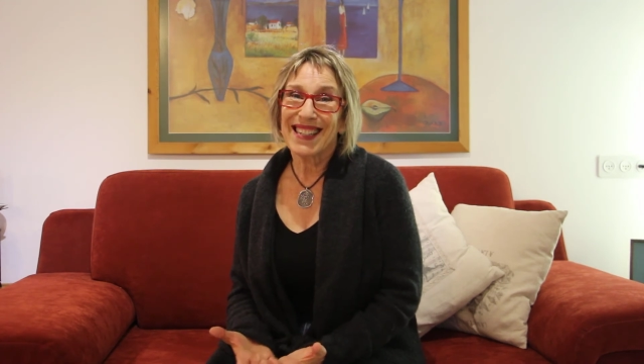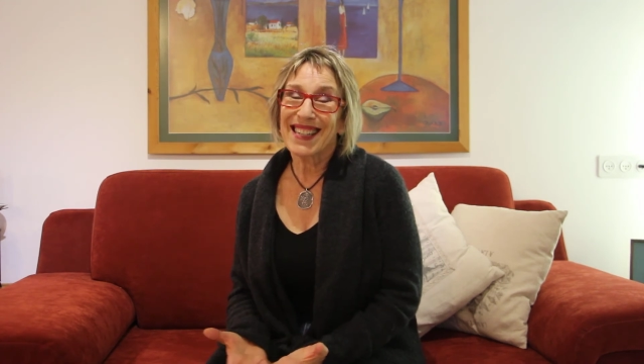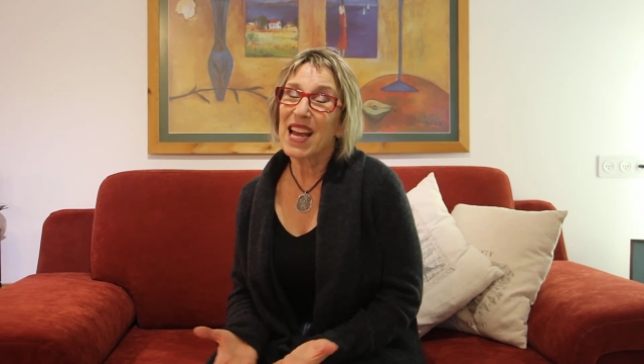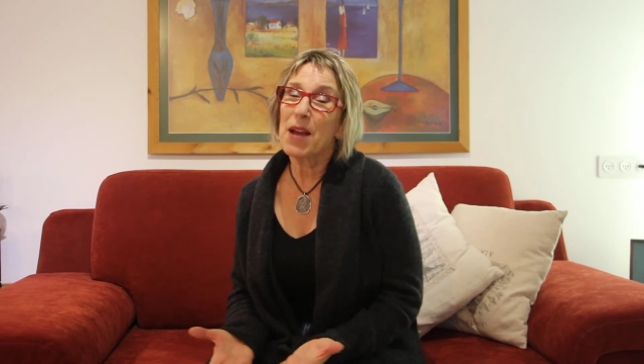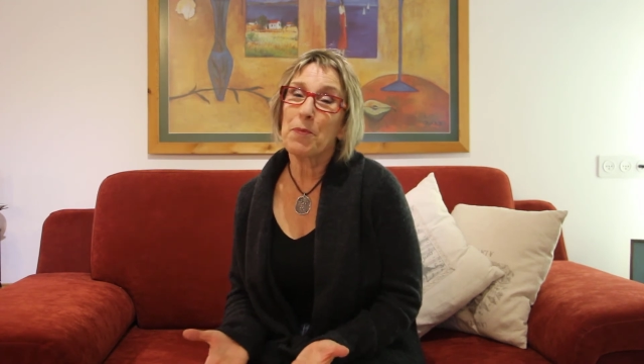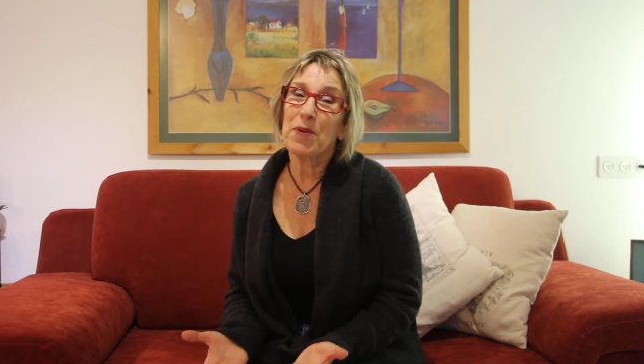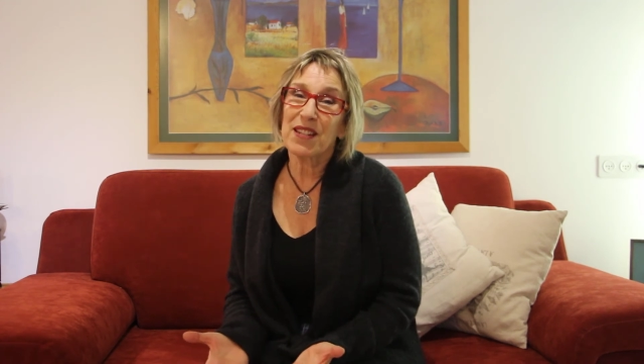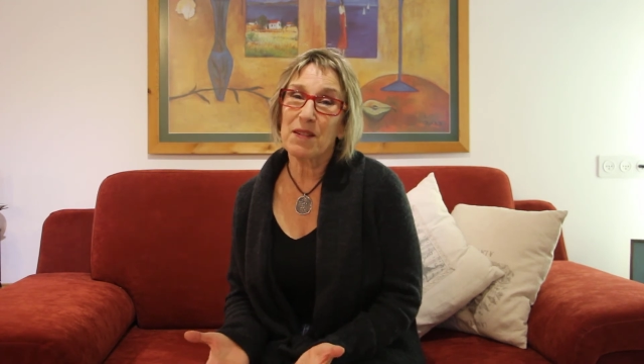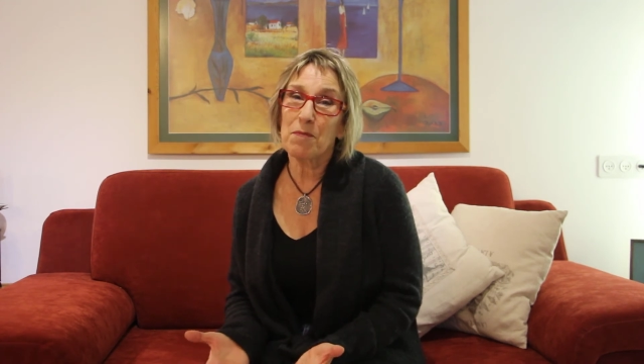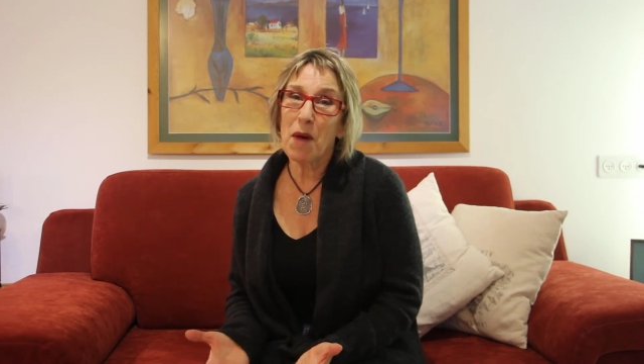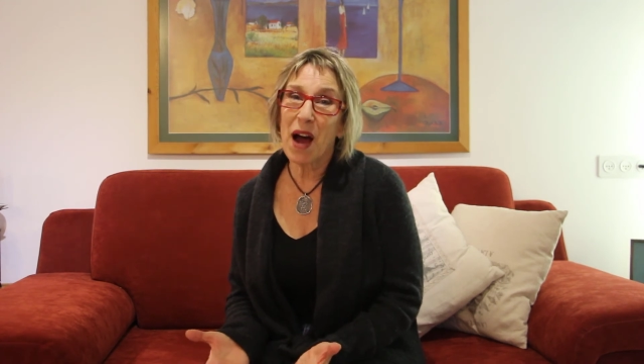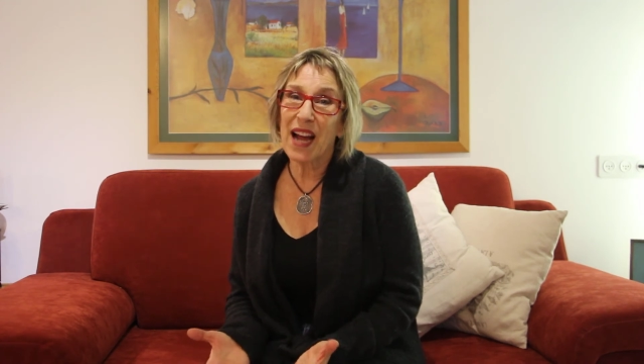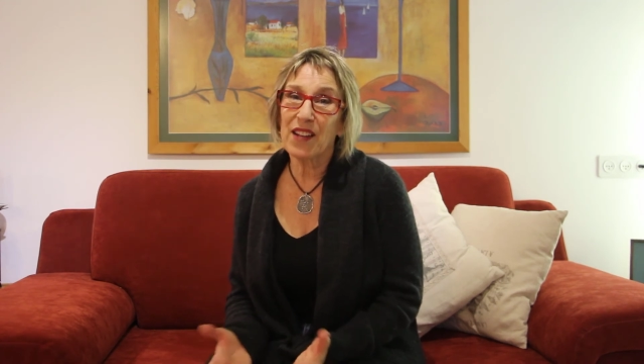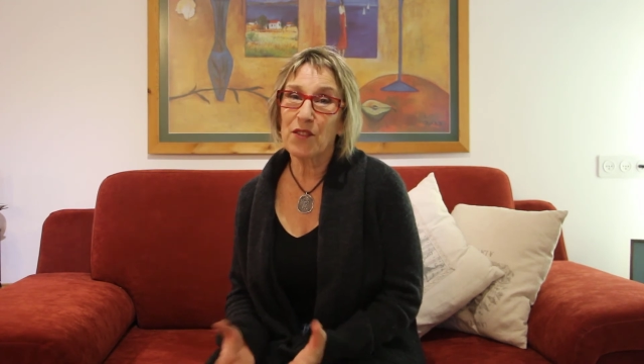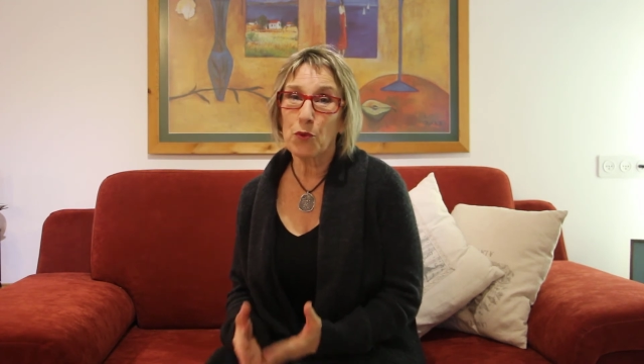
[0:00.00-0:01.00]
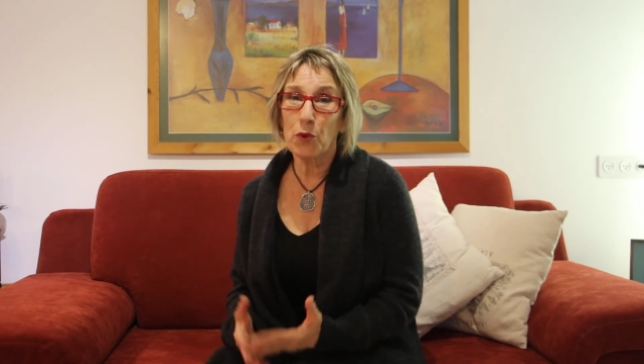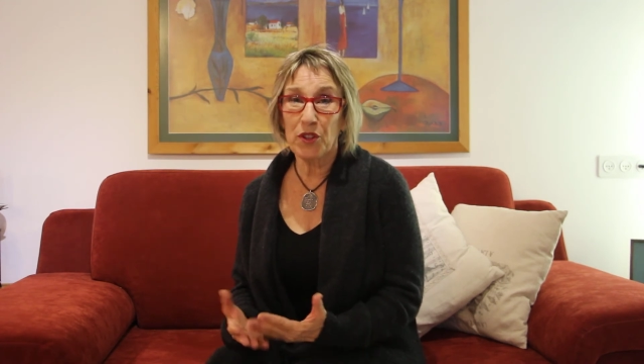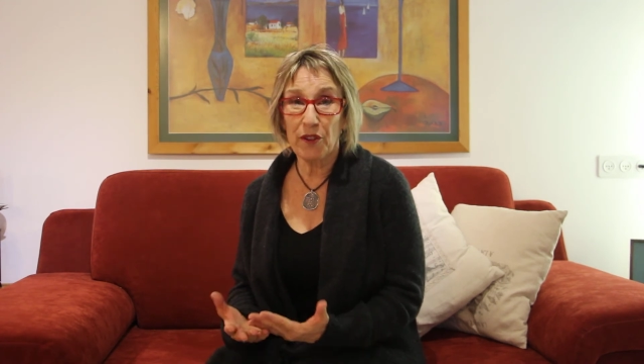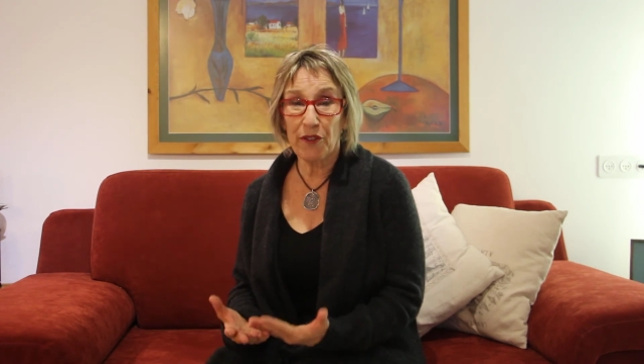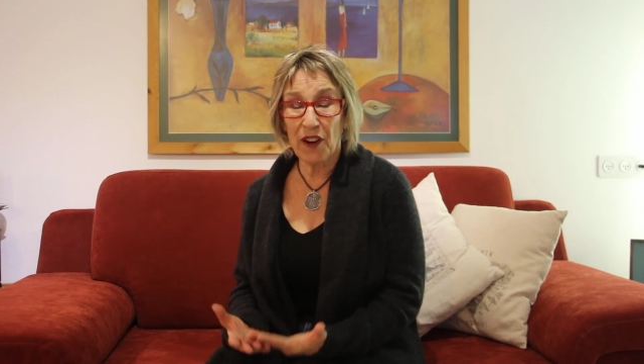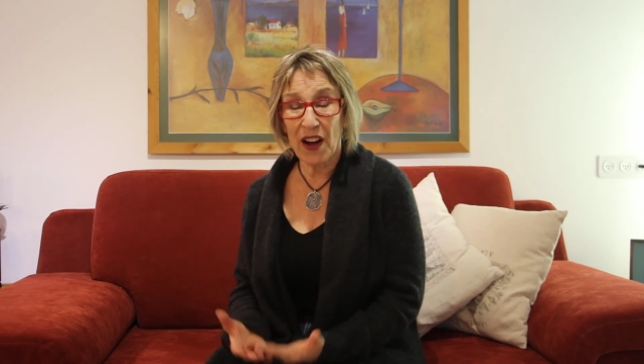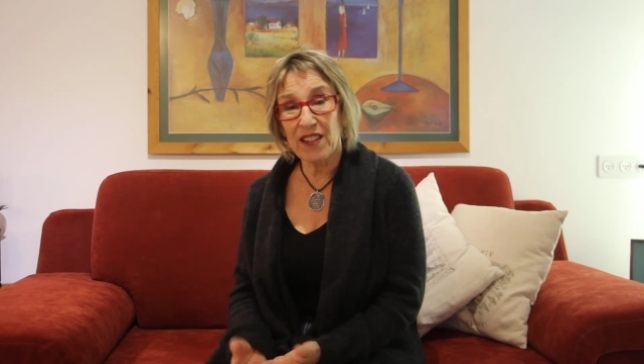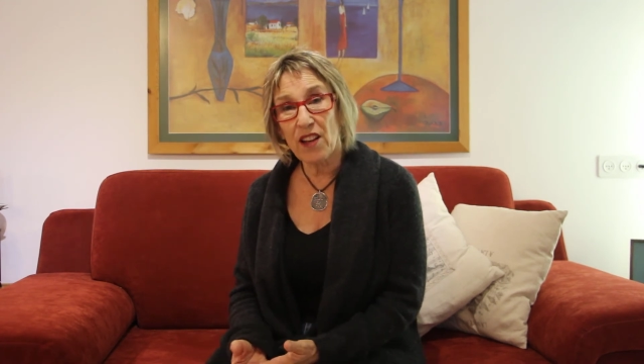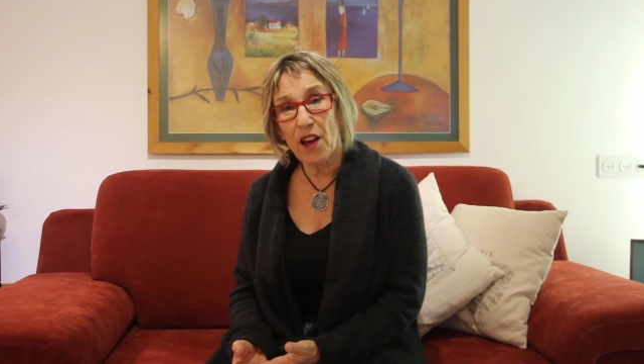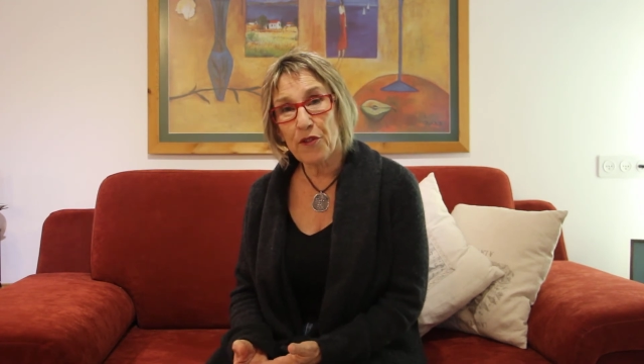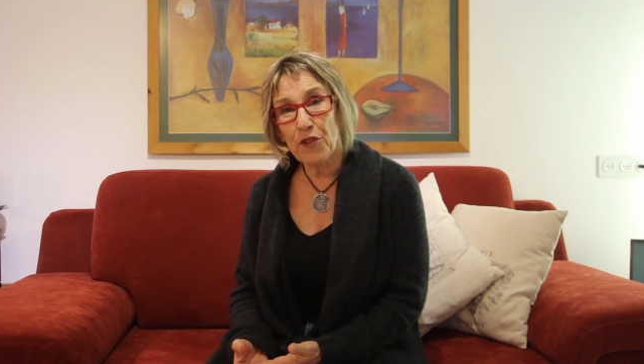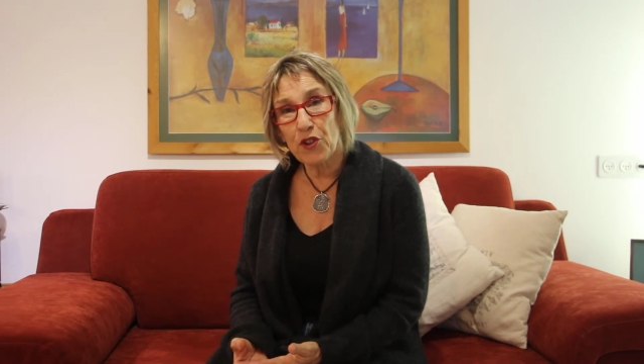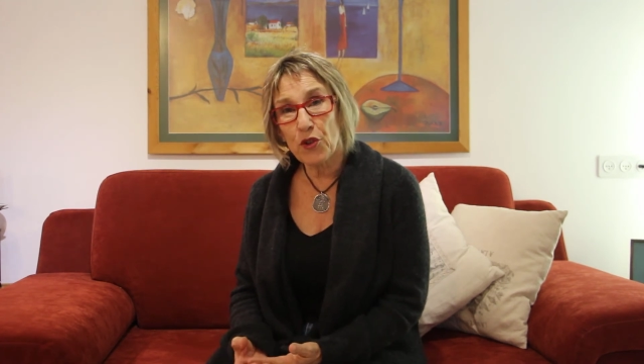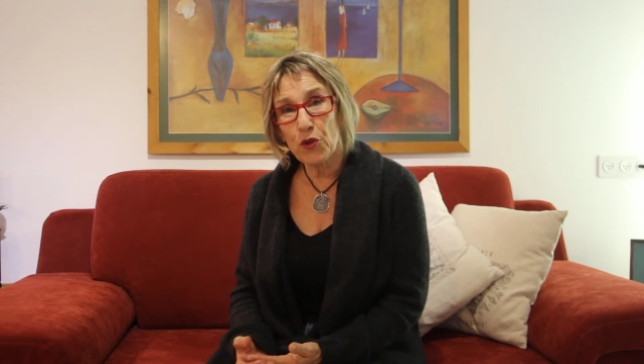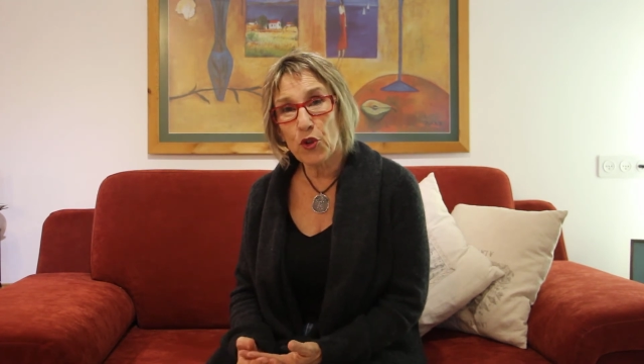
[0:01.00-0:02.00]
Keep us in mind when you find
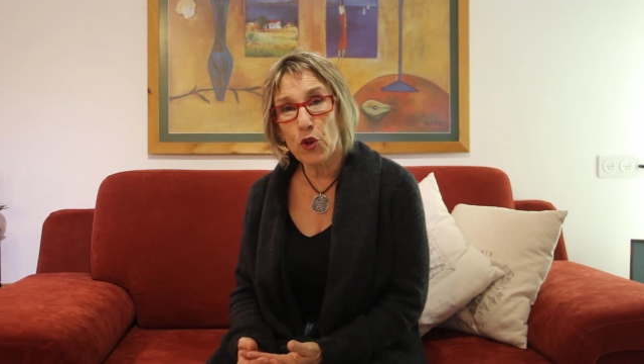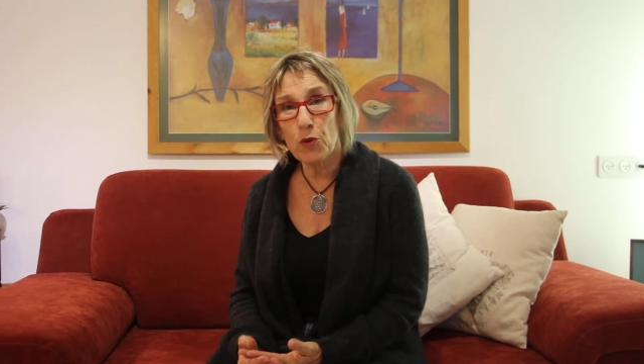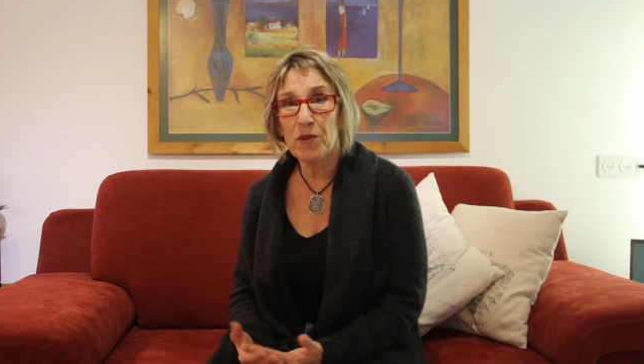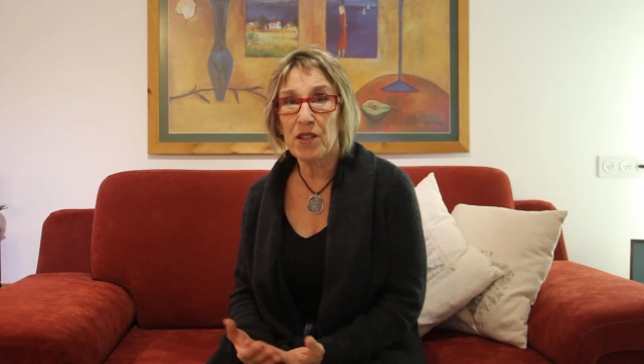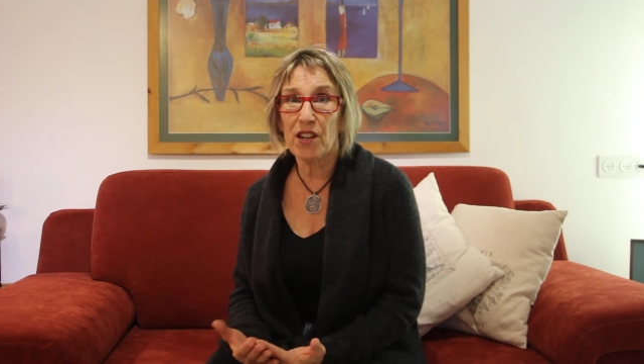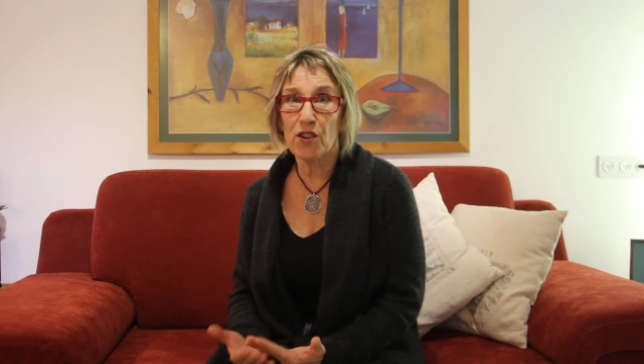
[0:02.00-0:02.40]
other YouTubes